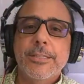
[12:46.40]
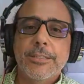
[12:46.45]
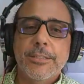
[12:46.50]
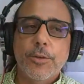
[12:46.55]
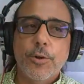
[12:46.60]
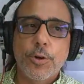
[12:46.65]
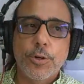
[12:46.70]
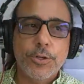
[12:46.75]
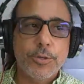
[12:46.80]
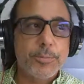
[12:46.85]

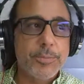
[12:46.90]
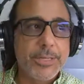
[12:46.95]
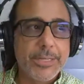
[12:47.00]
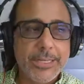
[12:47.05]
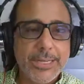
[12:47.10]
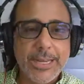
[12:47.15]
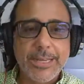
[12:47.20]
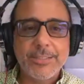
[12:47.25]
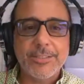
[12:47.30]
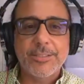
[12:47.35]
the whole
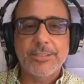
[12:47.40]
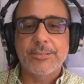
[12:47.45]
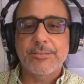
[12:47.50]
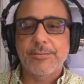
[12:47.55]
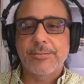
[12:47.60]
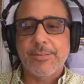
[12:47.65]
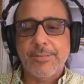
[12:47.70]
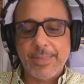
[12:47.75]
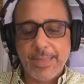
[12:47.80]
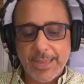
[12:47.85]

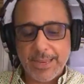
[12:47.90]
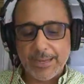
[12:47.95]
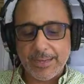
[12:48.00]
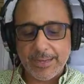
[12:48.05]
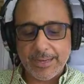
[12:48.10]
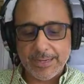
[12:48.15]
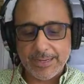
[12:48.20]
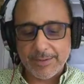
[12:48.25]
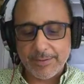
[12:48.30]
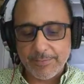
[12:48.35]
communication
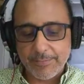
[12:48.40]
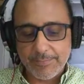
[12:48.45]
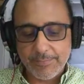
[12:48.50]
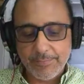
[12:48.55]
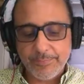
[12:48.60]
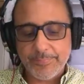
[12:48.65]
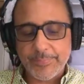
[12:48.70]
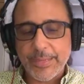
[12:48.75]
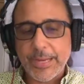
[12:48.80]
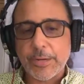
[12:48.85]
thing, and
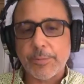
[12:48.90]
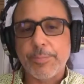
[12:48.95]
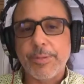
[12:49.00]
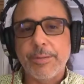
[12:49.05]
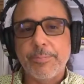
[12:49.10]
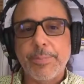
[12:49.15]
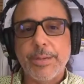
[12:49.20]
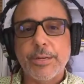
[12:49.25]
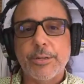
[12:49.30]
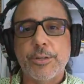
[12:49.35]
how to
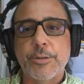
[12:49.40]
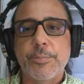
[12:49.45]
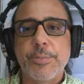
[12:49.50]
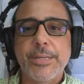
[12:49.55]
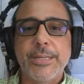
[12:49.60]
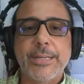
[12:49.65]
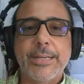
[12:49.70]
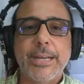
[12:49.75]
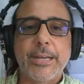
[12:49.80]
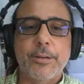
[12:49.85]
be a better
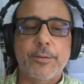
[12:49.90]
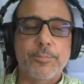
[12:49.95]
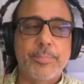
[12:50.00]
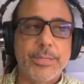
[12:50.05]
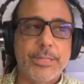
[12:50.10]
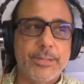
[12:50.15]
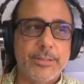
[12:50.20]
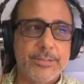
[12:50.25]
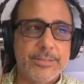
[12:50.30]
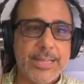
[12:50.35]
communicator,
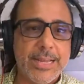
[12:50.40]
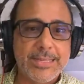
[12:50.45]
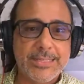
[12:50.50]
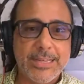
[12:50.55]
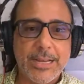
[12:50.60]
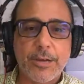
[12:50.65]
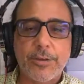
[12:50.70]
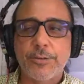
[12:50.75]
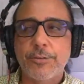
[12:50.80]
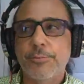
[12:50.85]
because
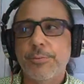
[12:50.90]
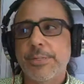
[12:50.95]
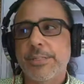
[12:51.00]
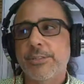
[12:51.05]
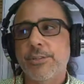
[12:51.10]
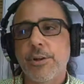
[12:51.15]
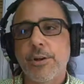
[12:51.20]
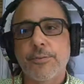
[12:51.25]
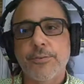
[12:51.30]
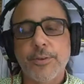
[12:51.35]
that's how you
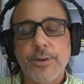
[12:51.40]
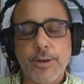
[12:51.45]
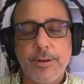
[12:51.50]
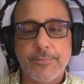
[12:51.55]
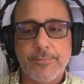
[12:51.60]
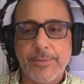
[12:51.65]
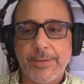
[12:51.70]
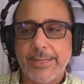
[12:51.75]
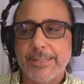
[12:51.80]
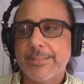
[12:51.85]
resolve
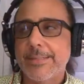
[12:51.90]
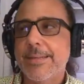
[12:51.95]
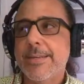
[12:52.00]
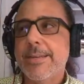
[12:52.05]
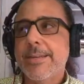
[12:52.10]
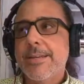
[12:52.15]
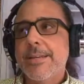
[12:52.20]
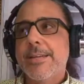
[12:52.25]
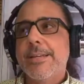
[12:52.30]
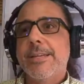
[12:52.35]
conflict.
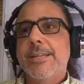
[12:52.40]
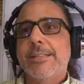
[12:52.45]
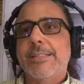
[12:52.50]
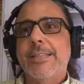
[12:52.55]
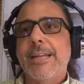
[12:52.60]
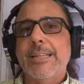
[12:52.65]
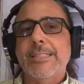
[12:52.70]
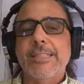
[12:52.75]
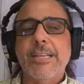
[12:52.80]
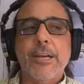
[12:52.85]

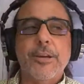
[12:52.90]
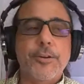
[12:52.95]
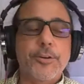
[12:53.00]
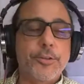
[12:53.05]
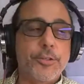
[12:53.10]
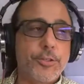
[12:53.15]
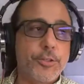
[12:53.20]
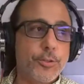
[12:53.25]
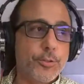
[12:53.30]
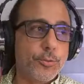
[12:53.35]
That's how
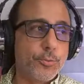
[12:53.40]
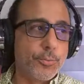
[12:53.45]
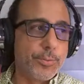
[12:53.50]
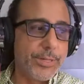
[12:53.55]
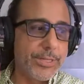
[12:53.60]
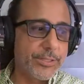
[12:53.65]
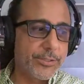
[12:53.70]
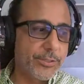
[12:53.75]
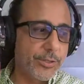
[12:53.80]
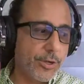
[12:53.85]
you
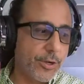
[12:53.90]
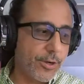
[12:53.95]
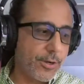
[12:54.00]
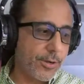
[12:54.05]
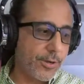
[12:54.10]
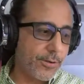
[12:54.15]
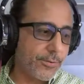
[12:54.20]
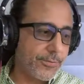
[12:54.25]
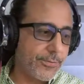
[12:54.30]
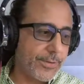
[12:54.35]

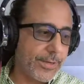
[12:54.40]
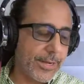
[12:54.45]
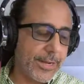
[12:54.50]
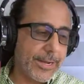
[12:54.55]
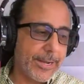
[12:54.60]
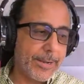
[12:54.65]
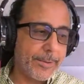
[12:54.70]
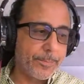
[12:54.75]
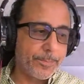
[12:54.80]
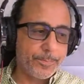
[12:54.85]
resolve,
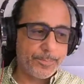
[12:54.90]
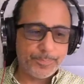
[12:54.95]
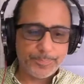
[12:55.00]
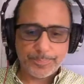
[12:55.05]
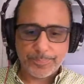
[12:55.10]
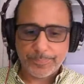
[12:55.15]
when